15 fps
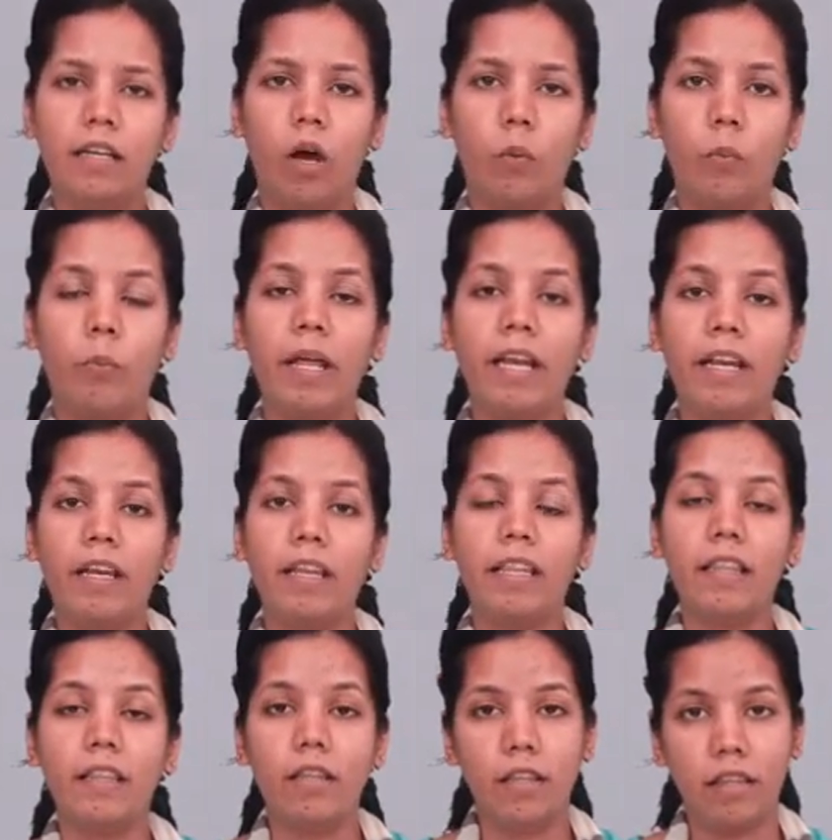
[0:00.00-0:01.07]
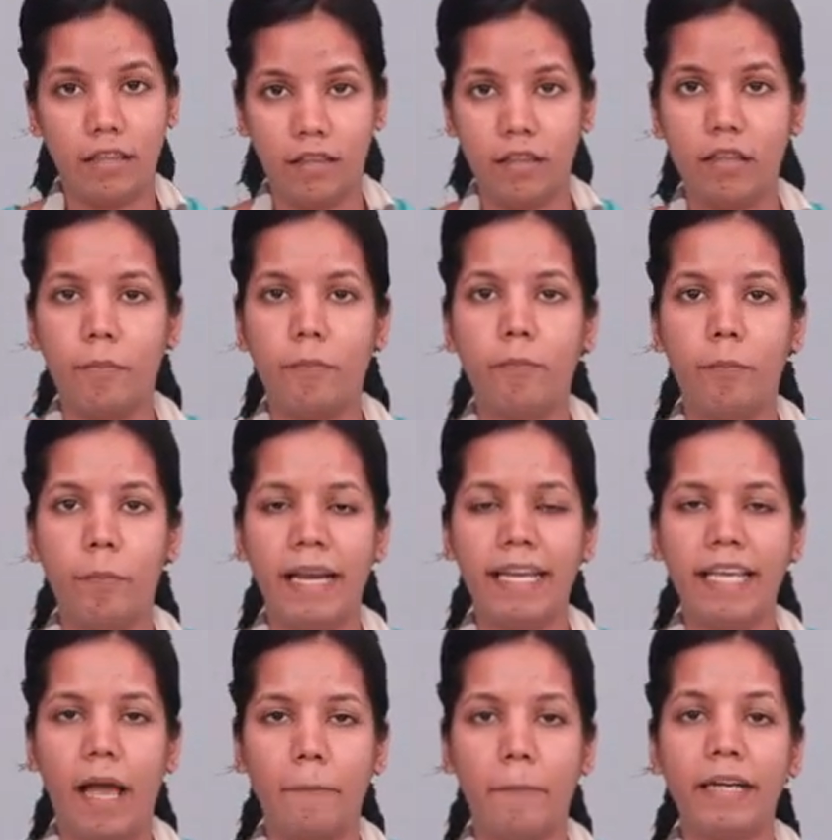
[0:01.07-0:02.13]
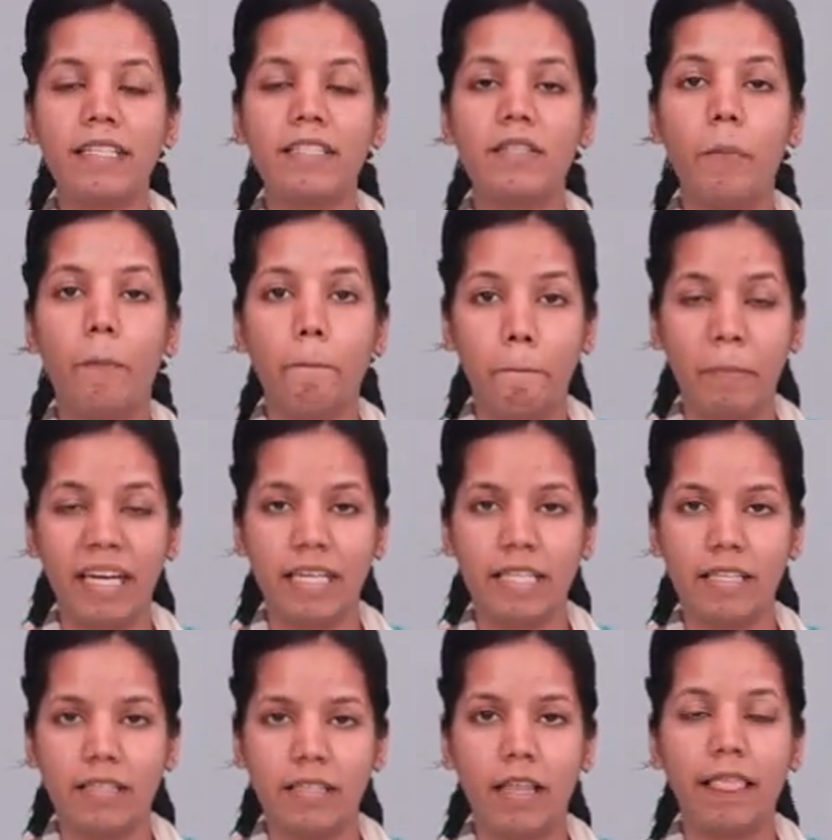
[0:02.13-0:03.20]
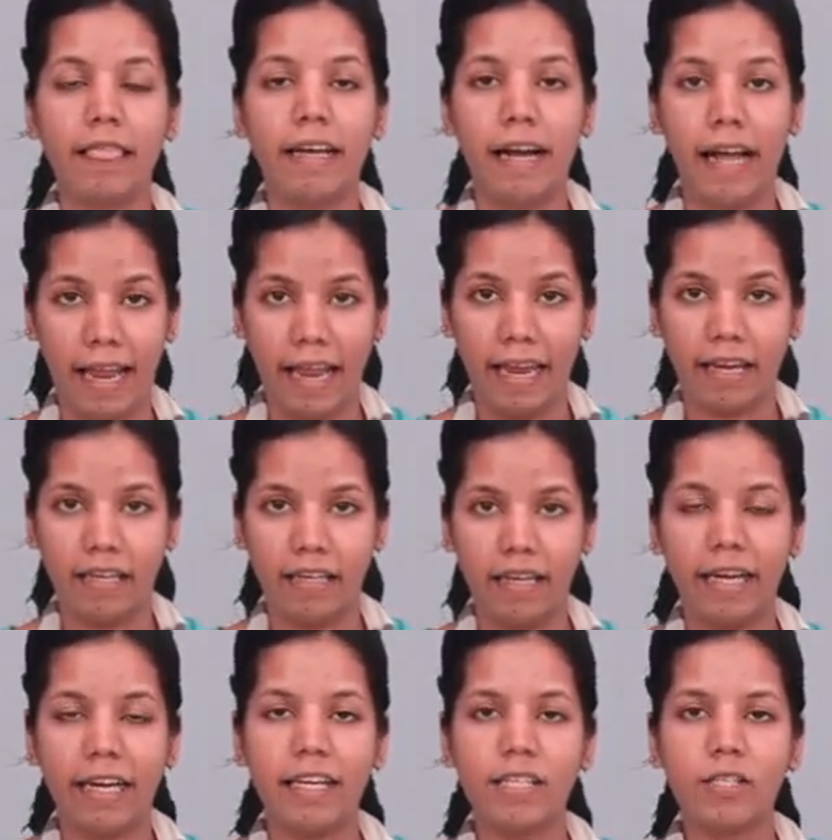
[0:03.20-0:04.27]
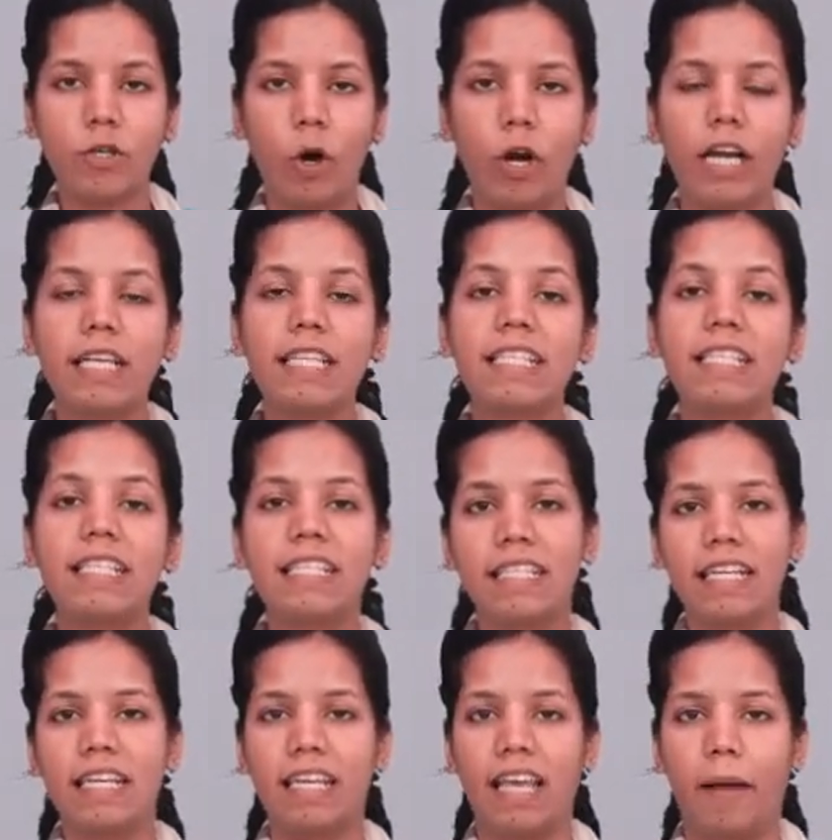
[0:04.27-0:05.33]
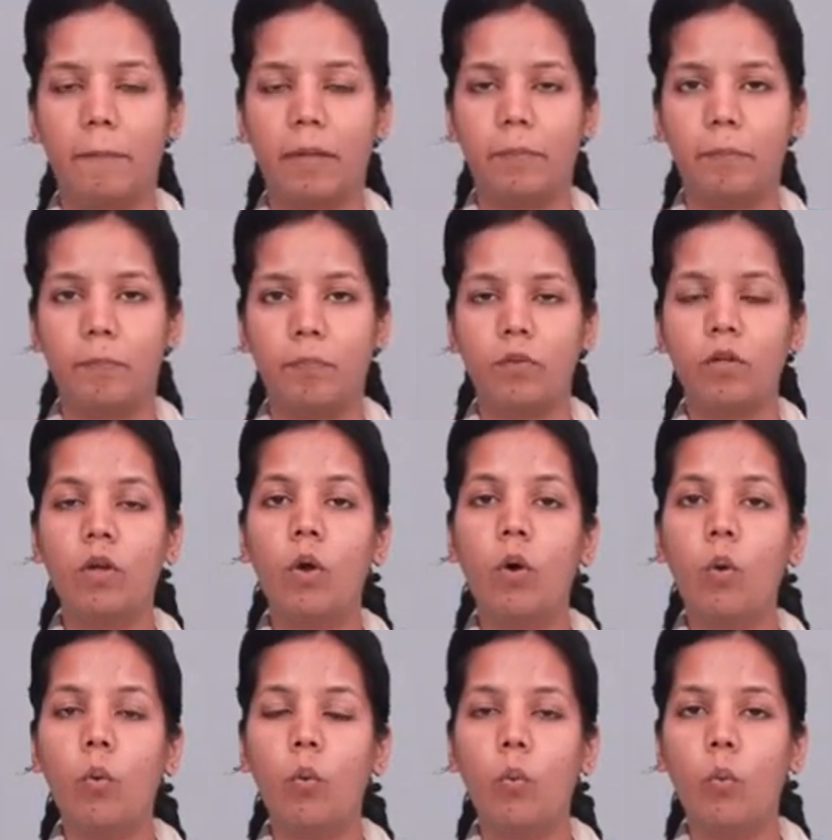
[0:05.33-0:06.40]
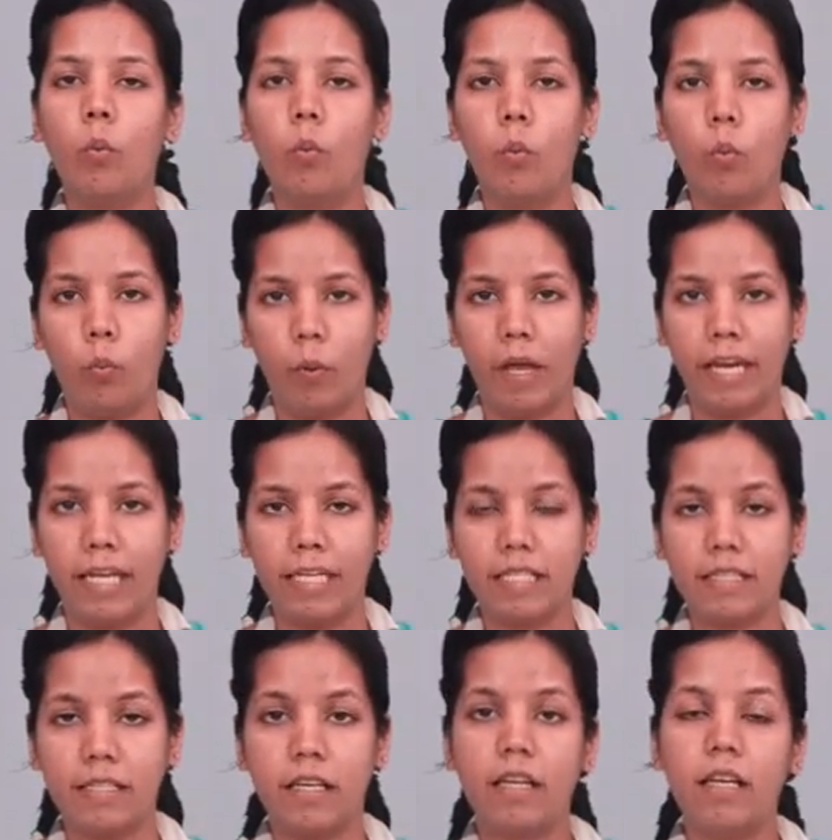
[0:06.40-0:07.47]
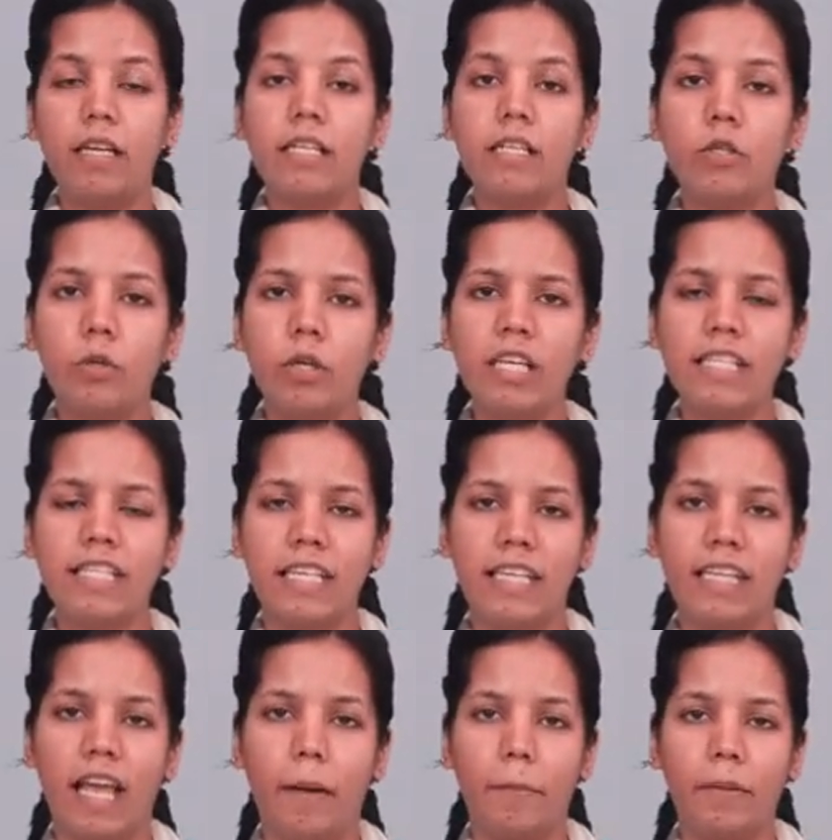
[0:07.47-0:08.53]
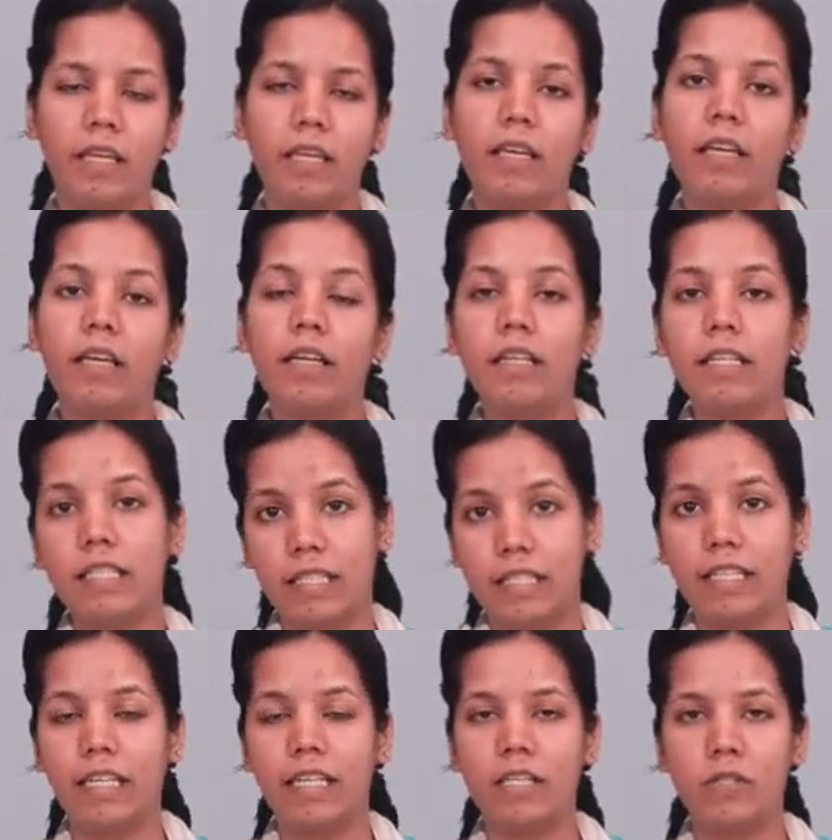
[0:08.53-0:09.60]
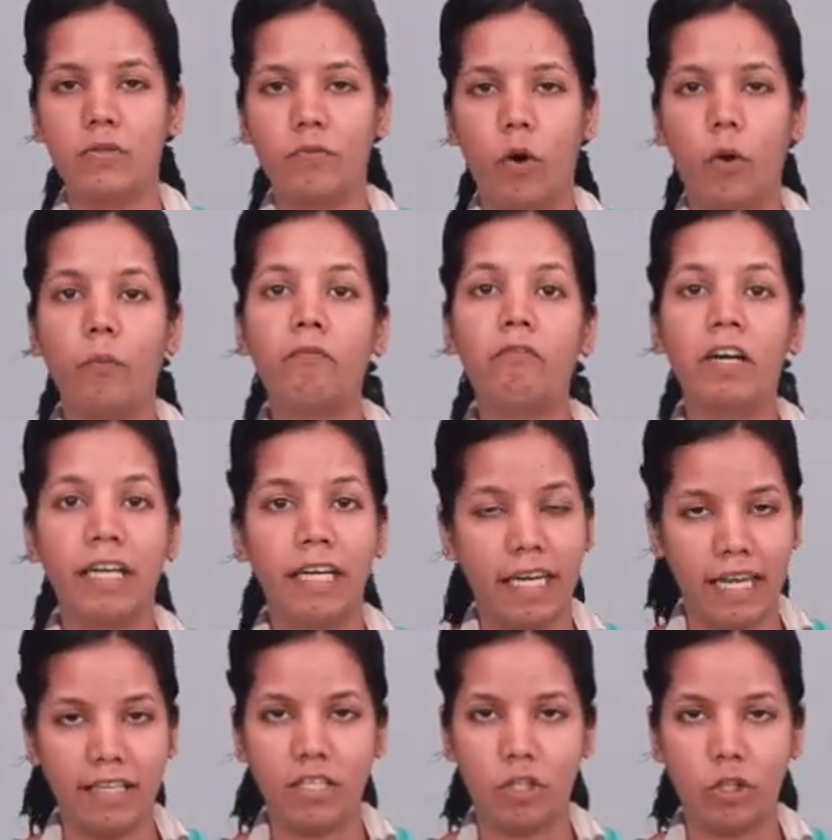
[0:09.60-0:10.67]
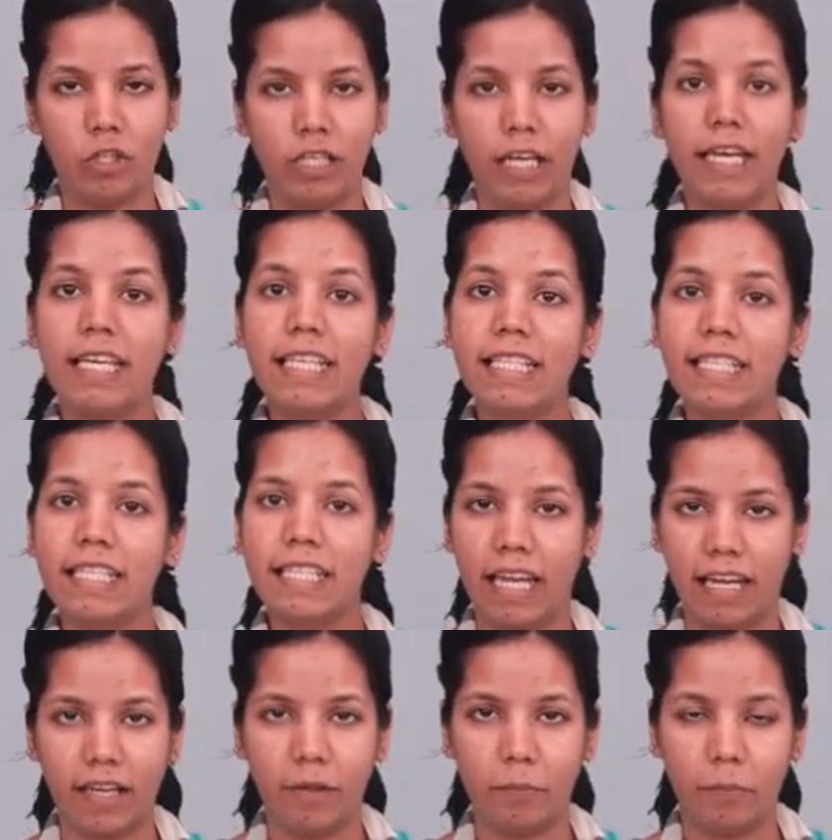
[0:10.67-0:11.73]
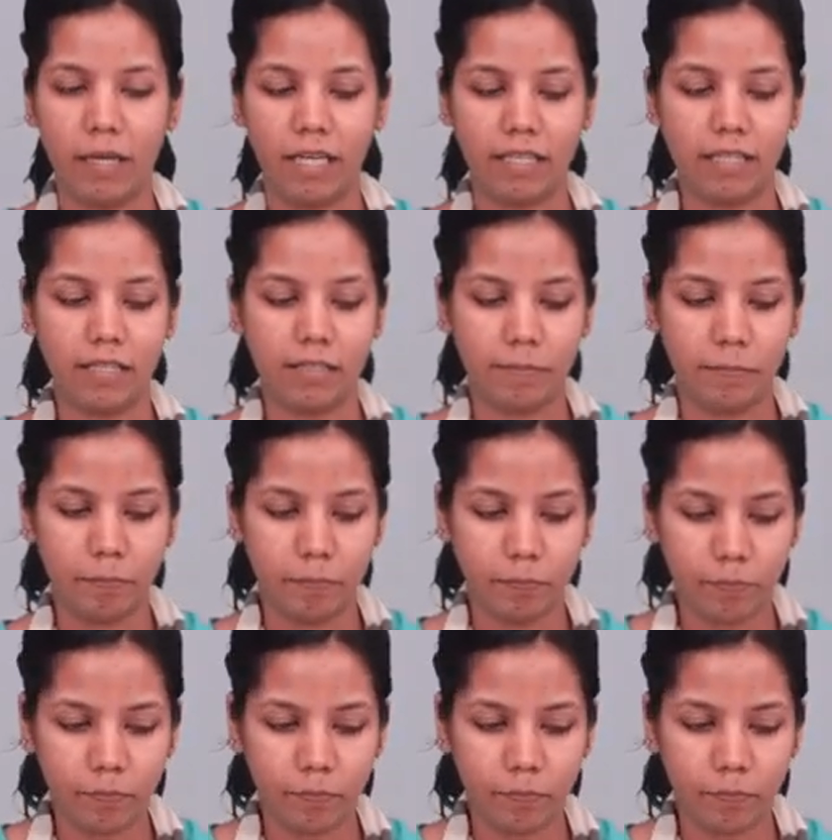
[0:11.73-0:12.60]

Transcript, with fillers: Now, when the male gametes meets the egg, it is called as syngamy. Whereas during syngamy, Series form fertilization is taken place.